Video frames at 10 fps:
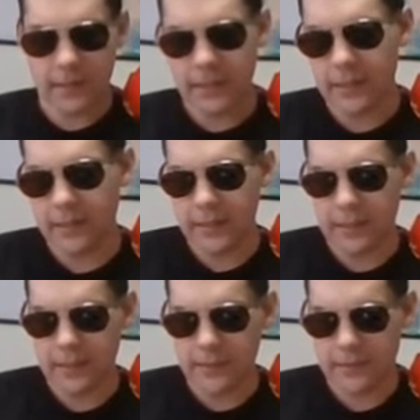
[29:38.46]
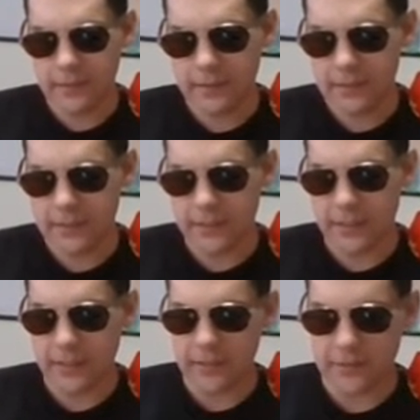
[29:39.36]
uh so
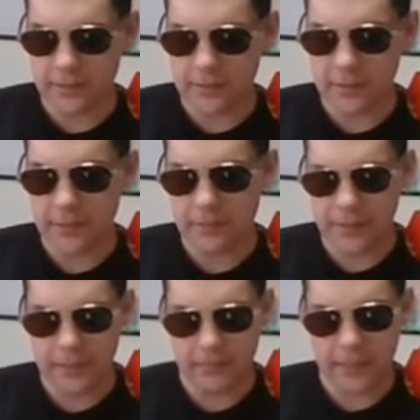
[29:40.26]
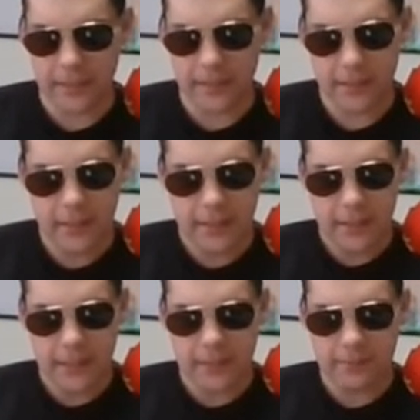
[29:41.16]
alcohol is okay but it can be
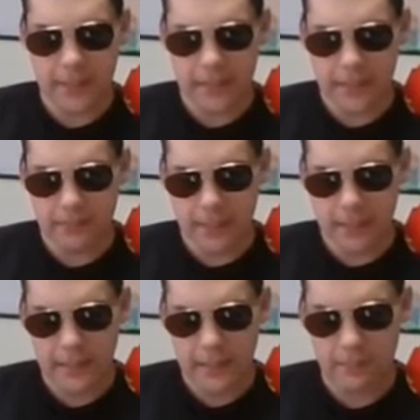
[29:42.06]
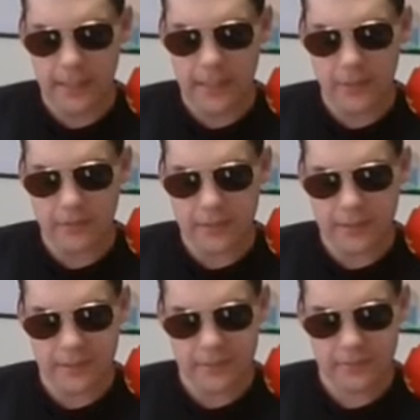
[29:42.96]
it can be it can be it can be
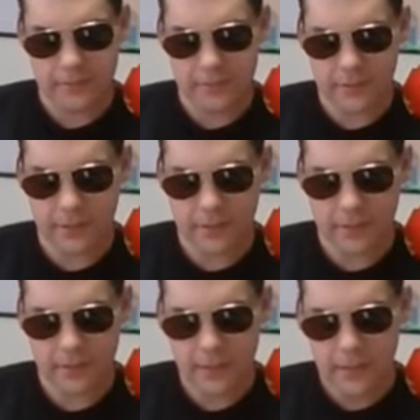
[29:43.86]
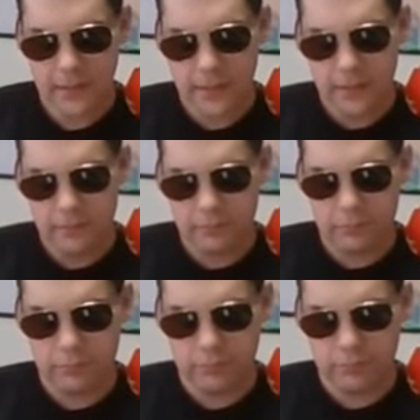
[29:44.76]
dangerous
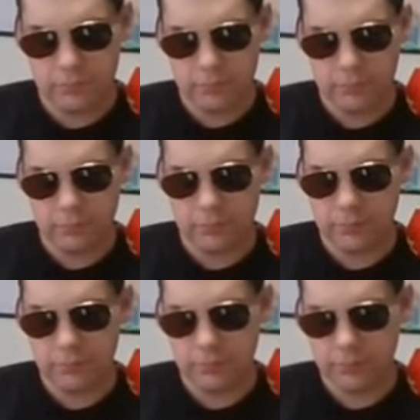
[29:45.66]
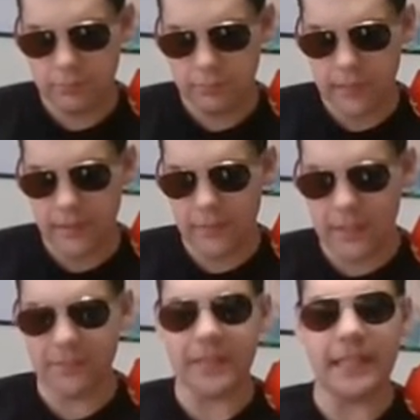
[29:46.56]
I have a lot
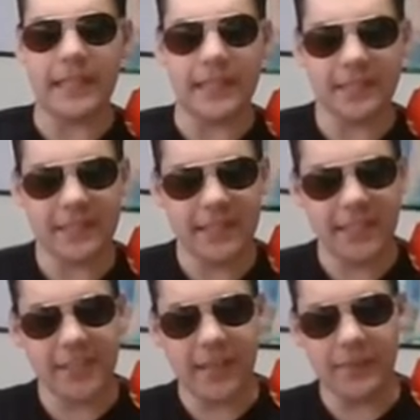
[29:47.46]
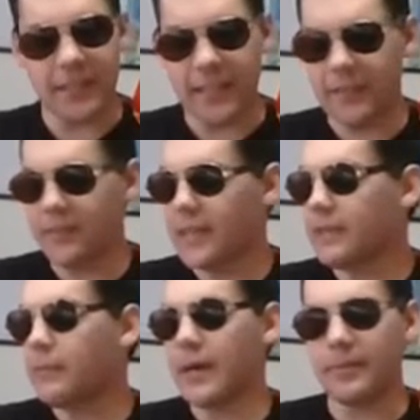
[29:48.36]
of details in here. I'm thinking of like
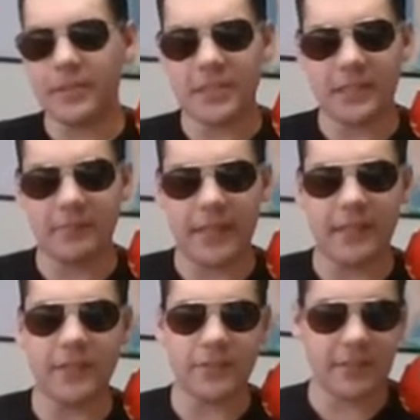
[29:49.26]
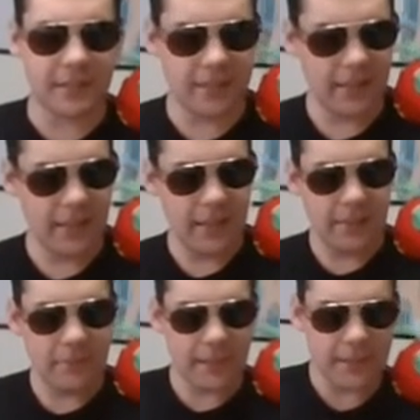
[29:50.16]
publishing my notes
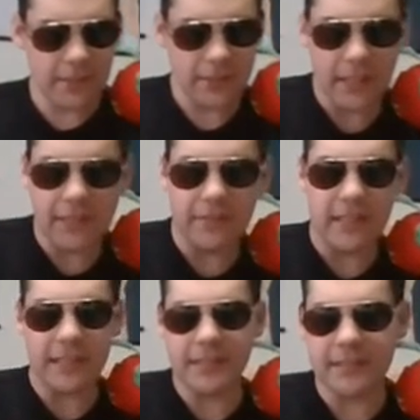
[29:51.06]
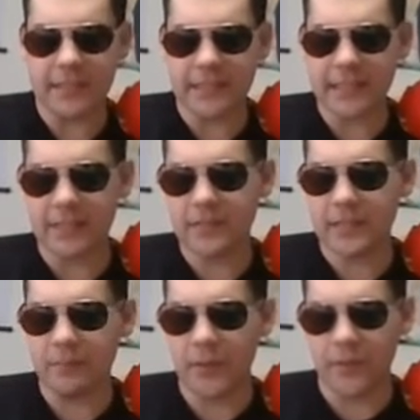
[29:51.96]
because there's a lot of details I just kind of
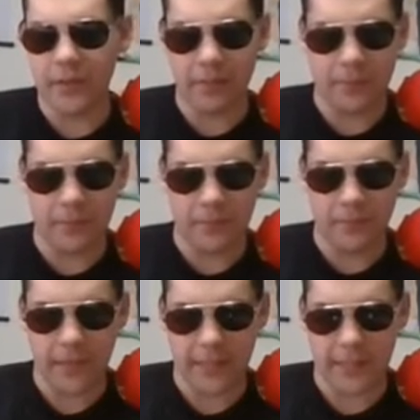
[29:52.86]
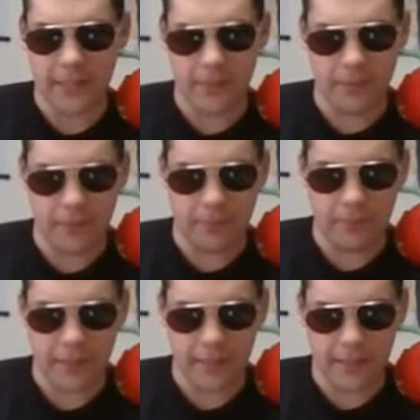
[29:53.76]
skip over that people might care about but
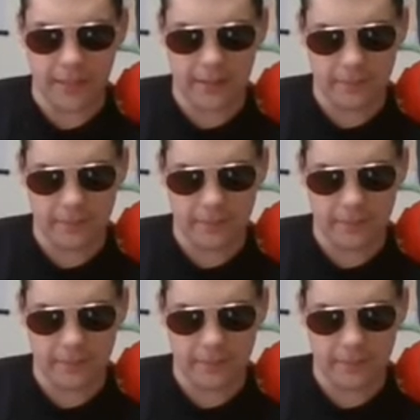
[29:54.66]
might not.